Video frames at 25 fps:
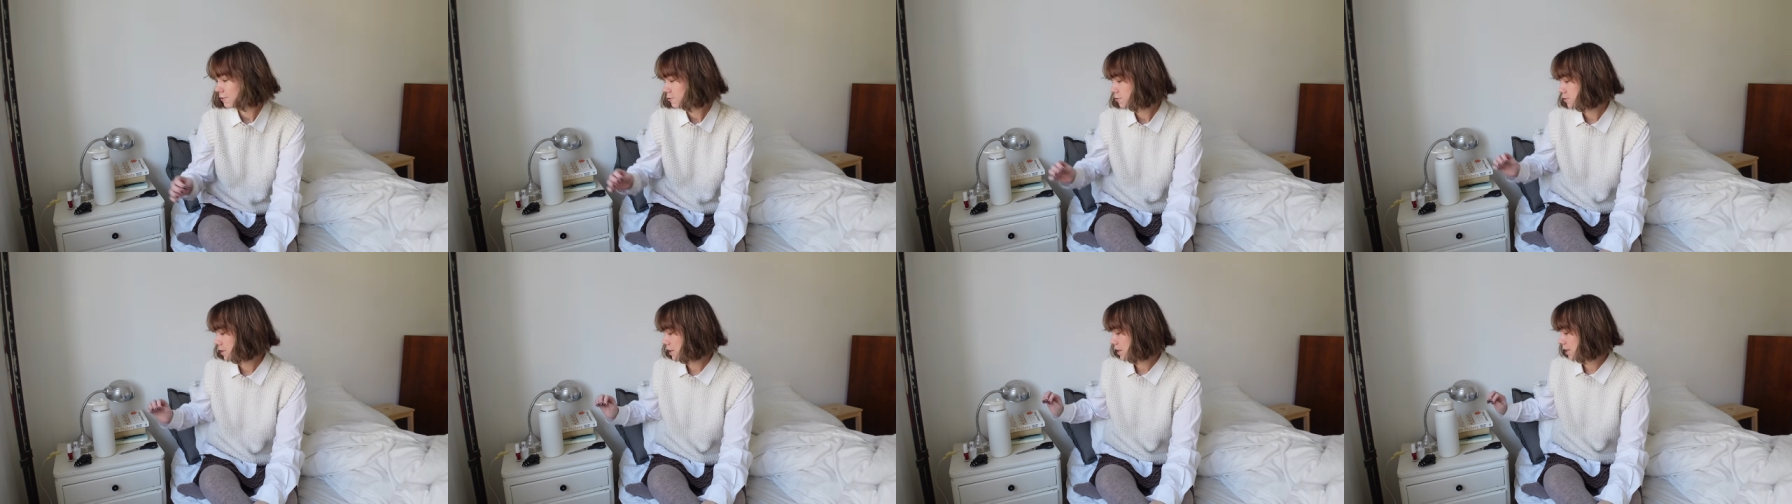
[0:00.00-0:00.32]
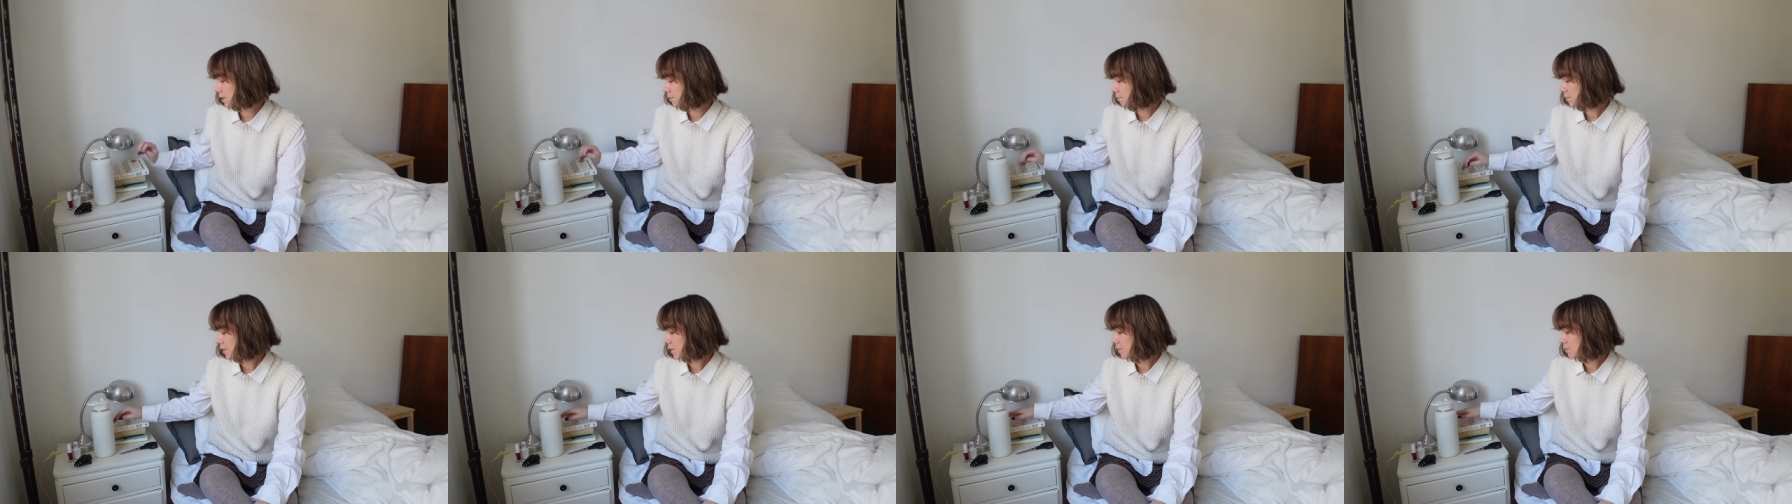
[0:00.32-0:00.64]
read
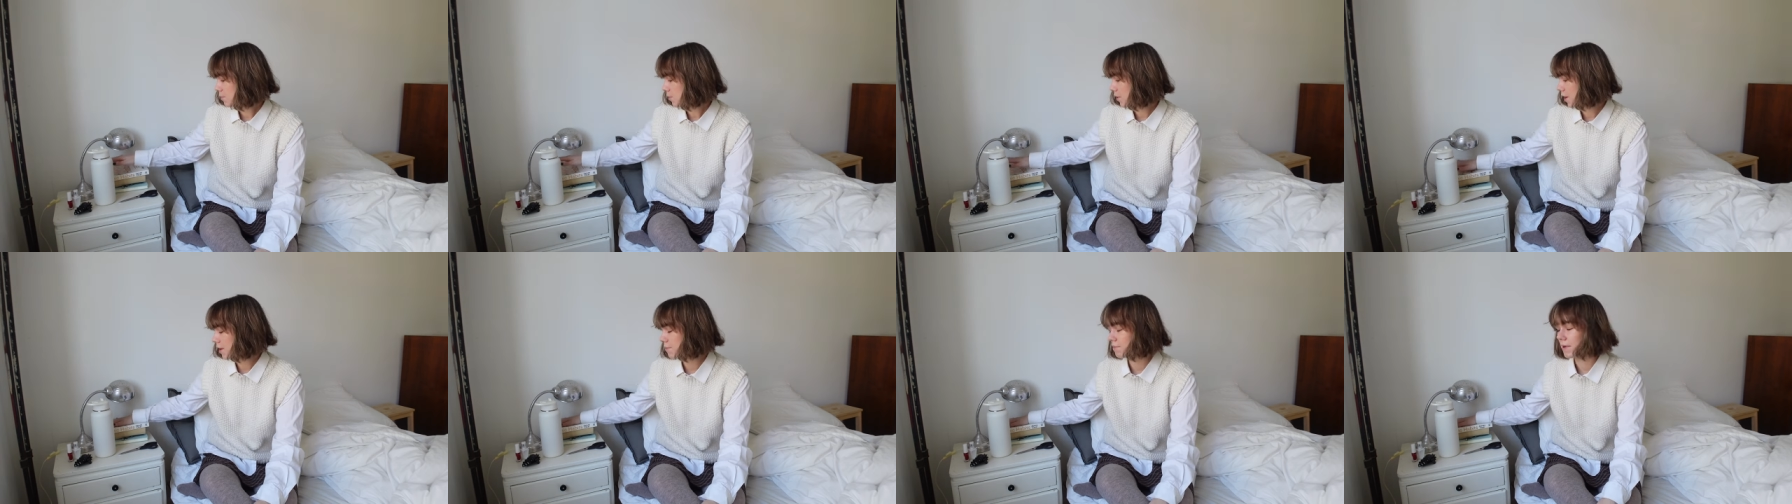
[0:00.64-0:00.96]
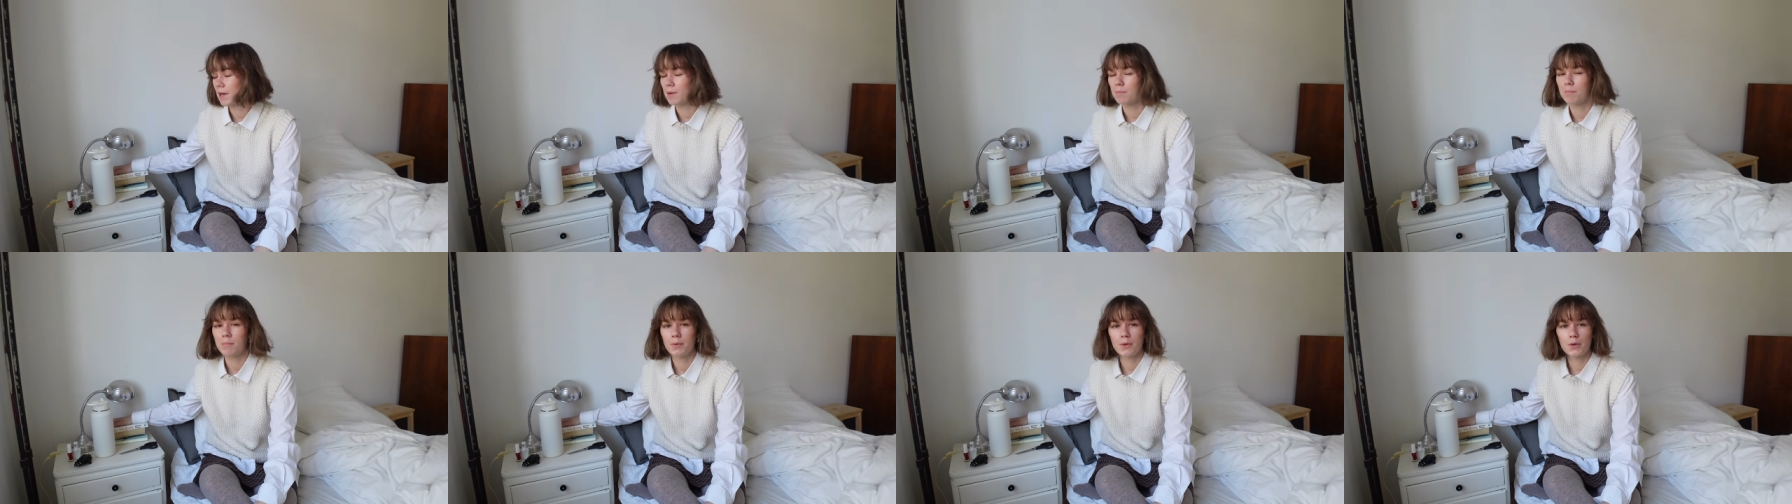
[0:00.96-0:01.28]
a bit more in
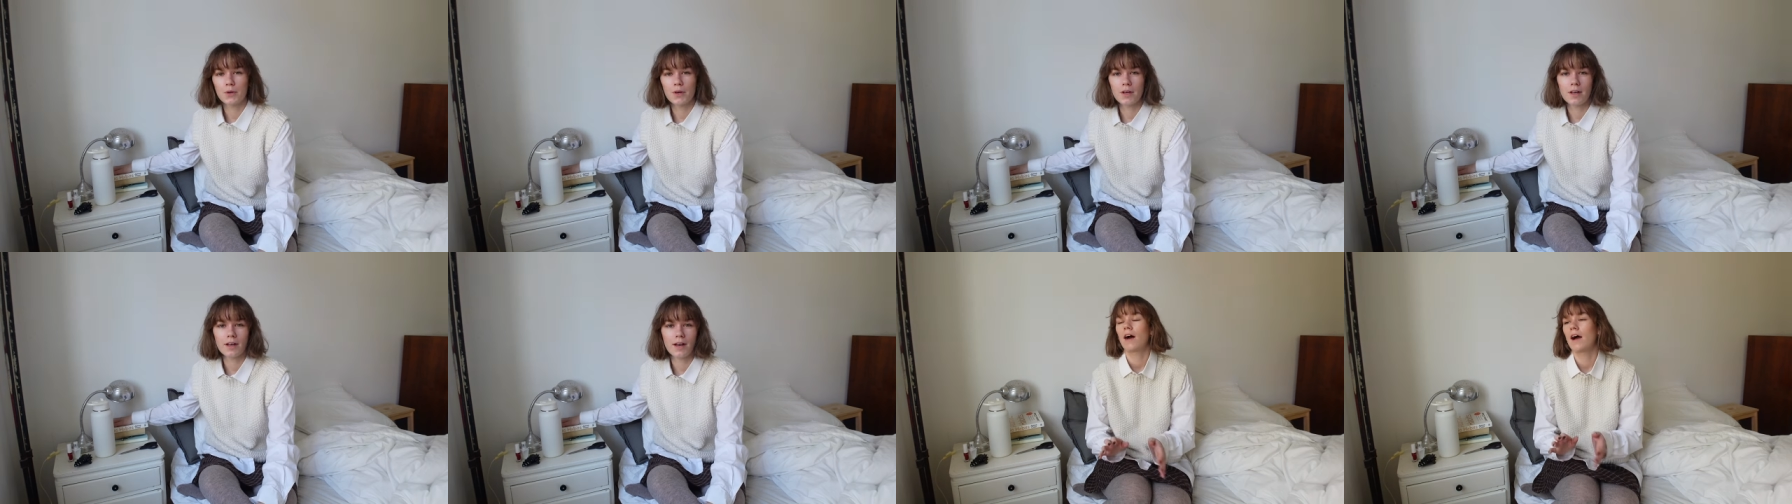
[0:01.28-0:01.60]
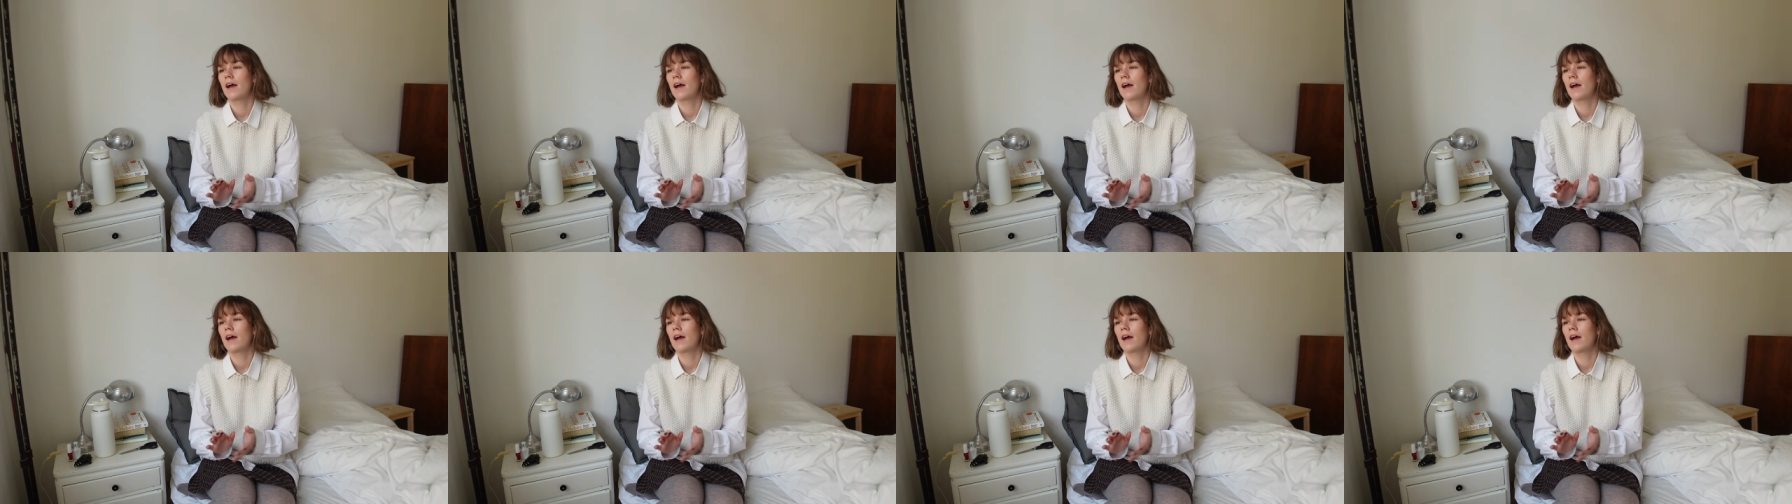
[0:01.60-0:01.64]
my book.